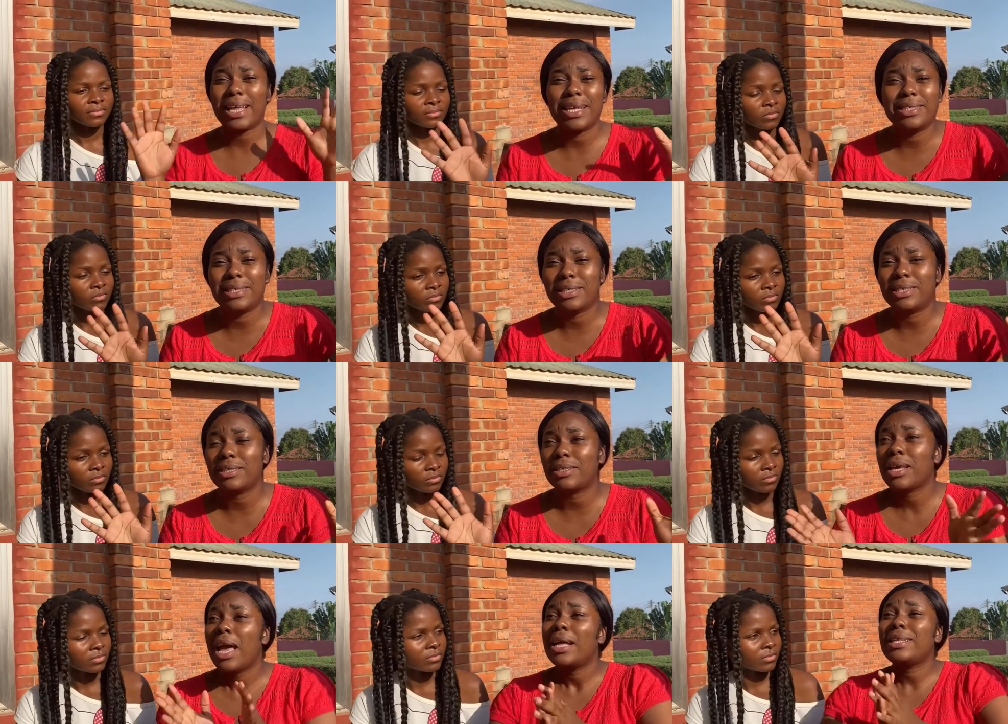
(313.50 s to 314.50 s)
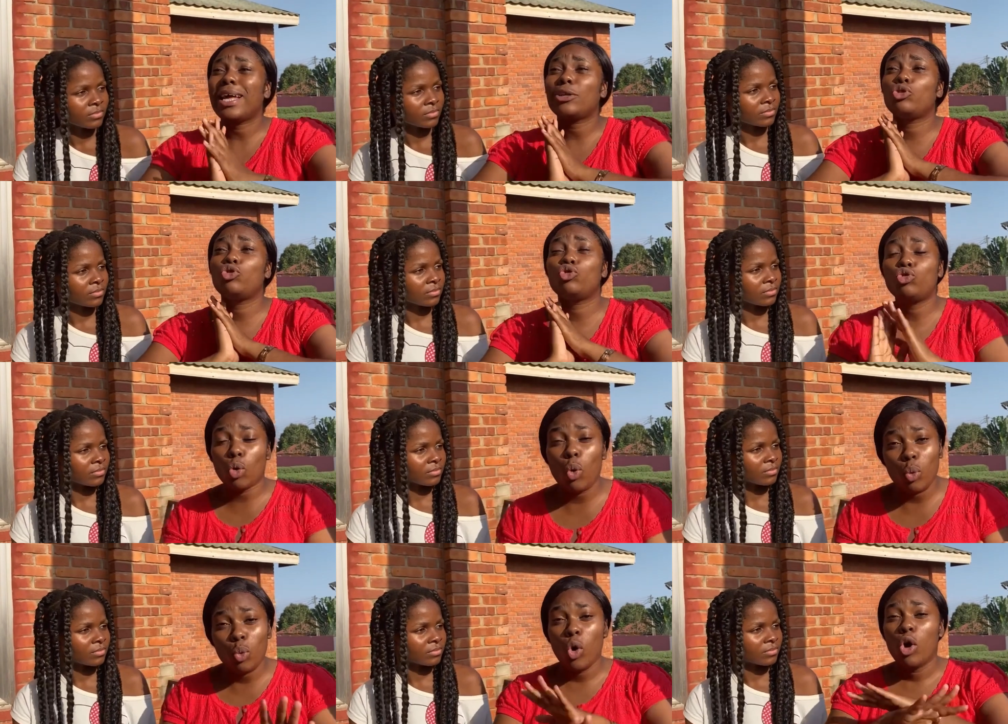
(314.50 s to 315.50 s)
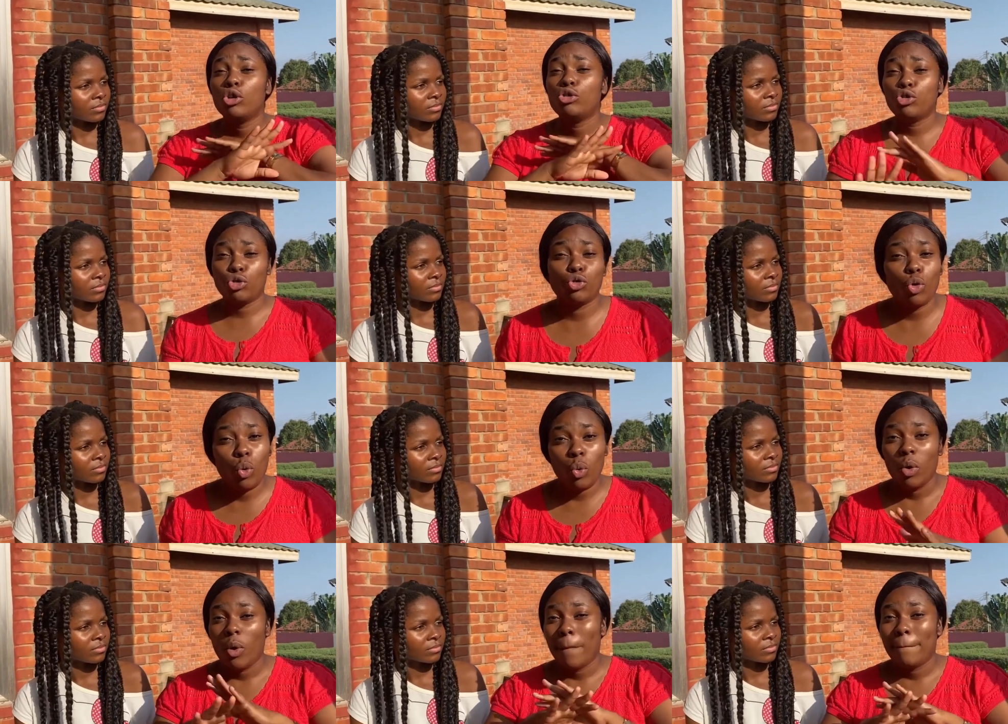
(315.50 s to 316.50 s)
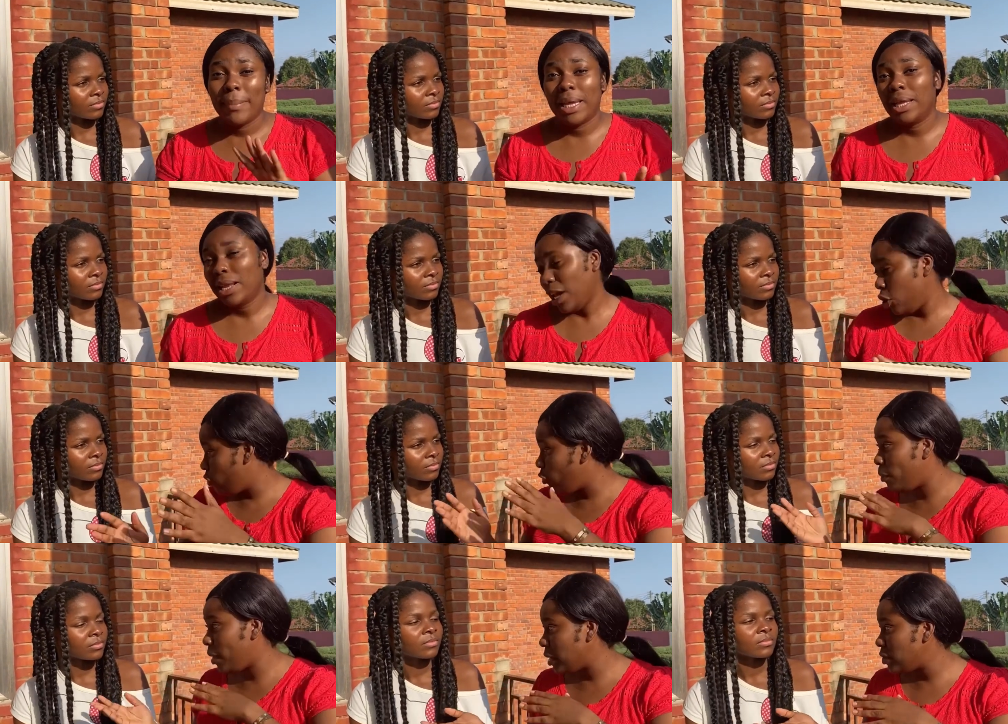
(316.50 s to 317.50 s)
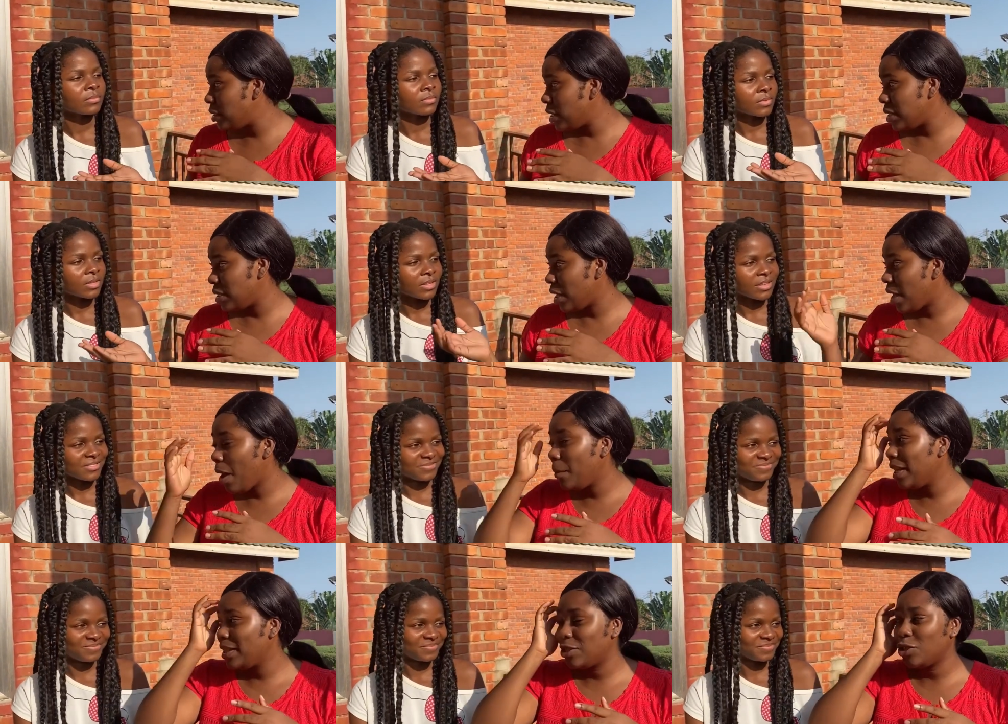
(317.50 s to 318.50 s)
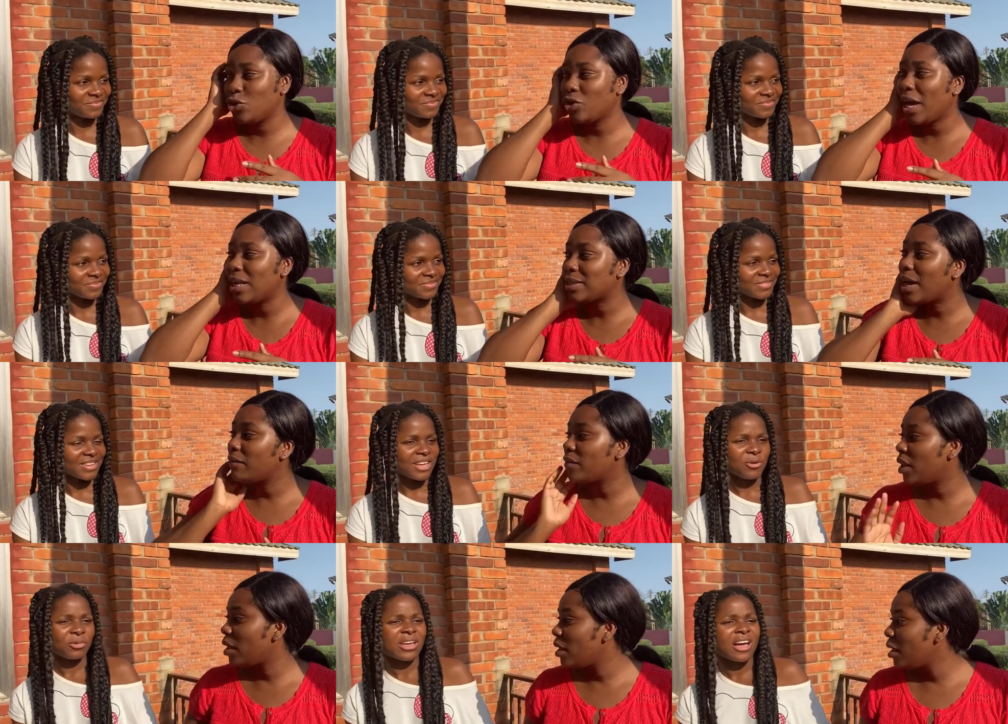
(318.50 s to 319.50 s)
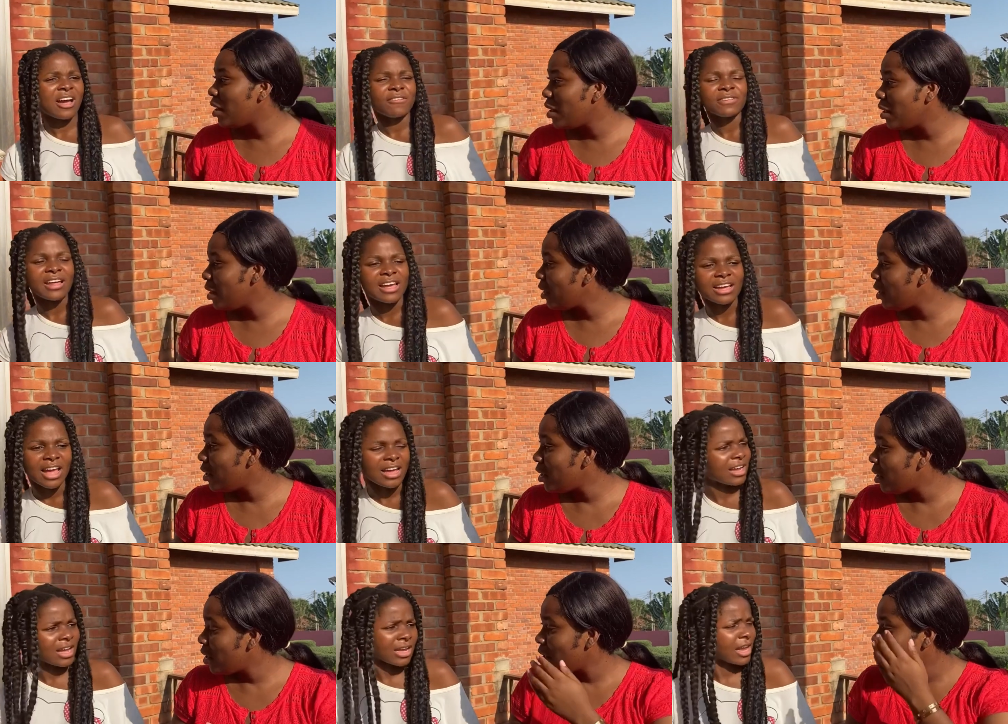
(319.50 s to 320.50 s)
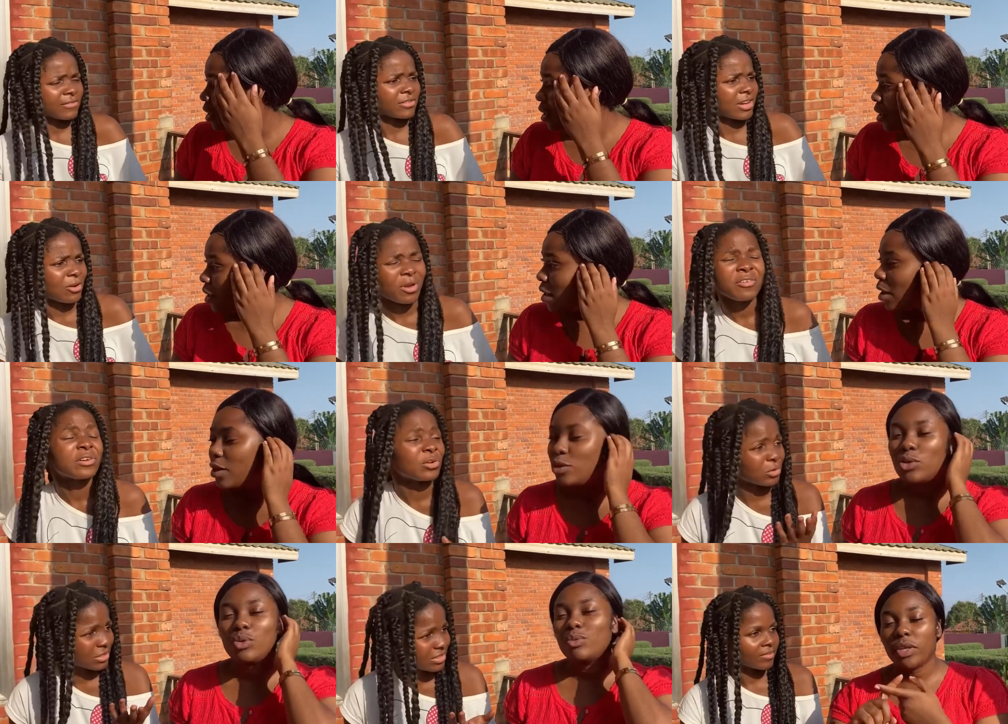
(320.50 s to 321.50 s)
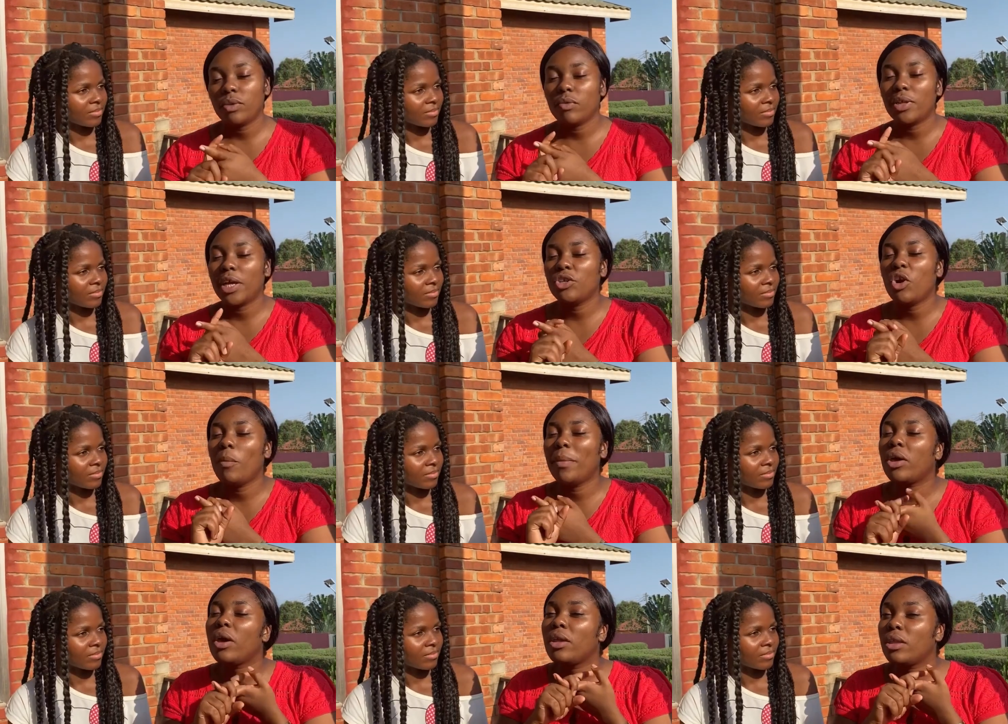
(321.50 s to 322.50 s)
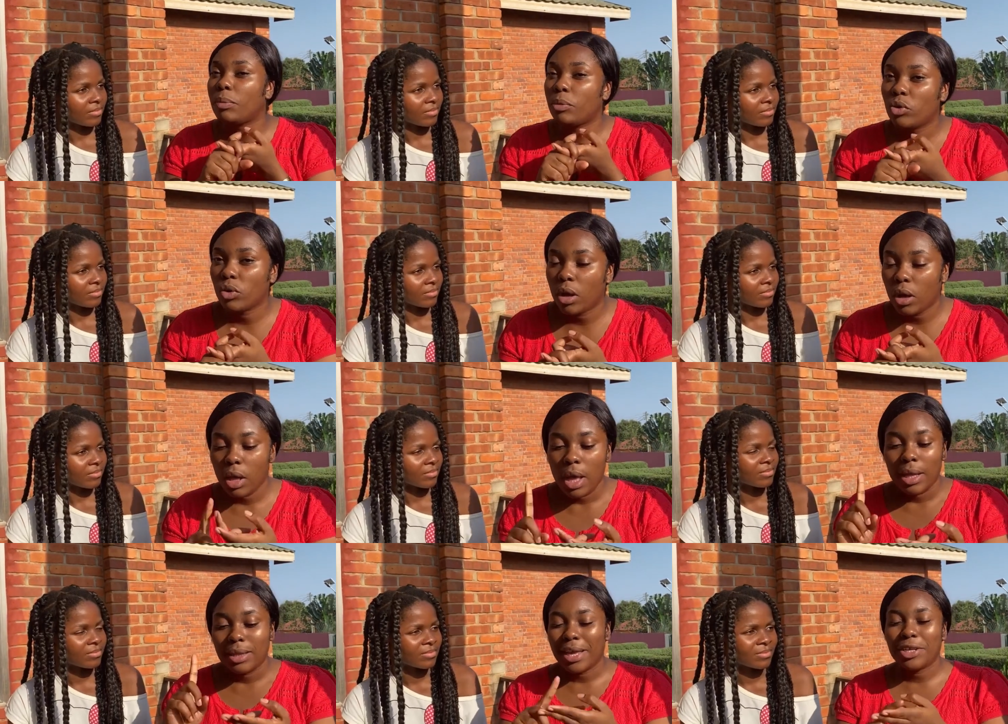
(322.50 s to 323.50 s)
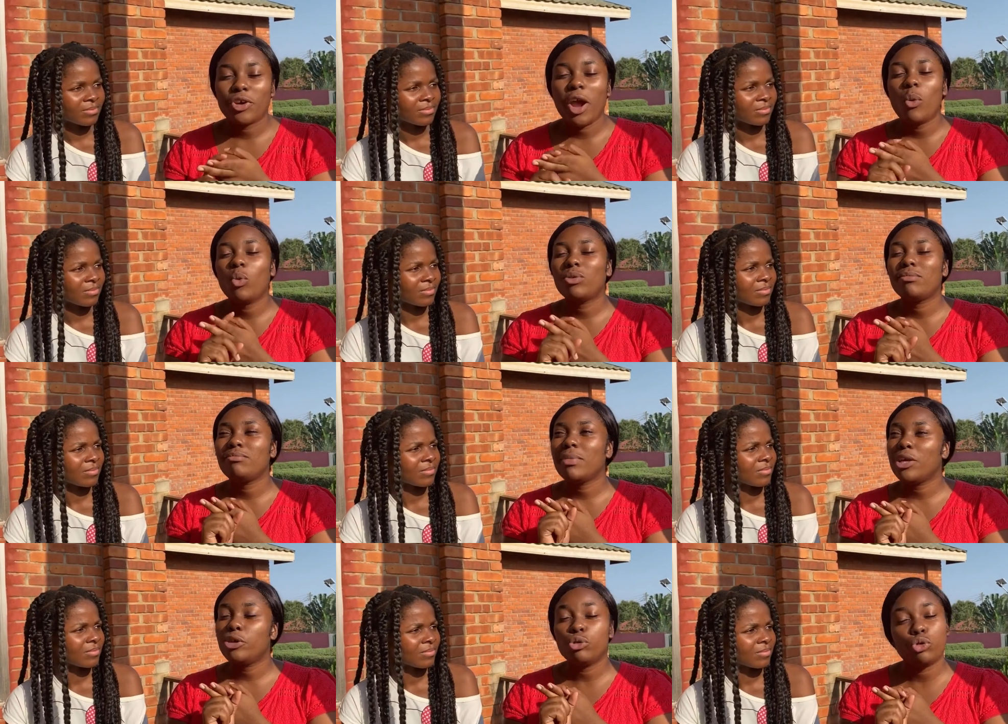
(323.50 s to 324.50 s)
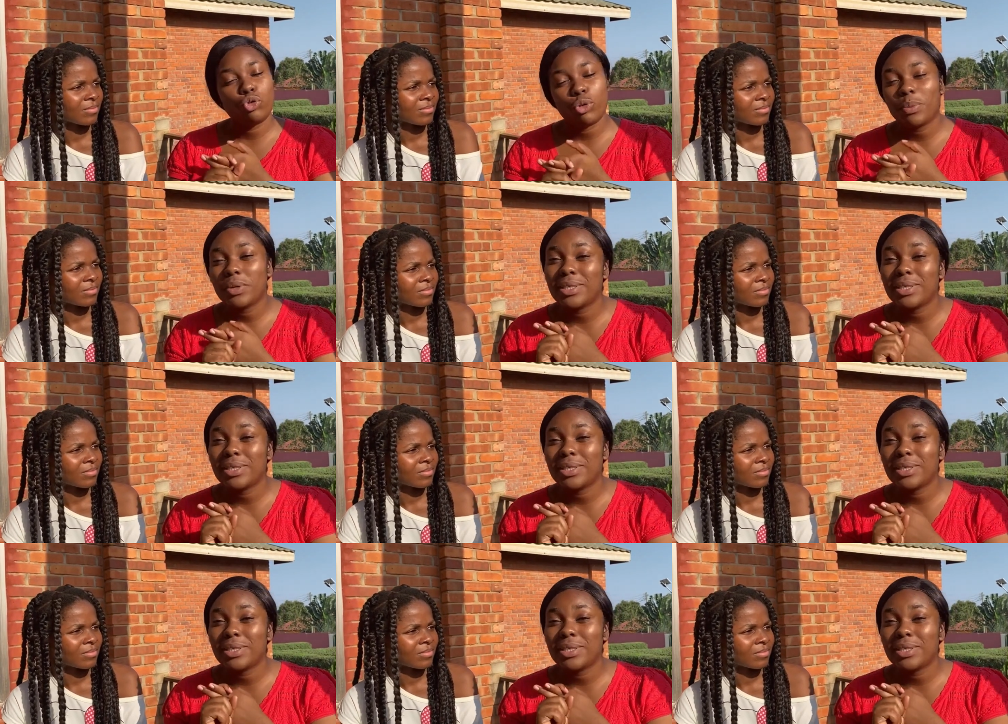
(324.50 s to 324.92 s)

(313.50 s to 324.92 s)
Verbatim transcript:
Speaker 1: 30 dishes there are so so many like you're from plateau state here how many dishes you guys have there we
Speaker 2: have like i, I can't even count have a lot so first
Speaker 1: of all nigeria will make you an entrepreneur nigeria would make you super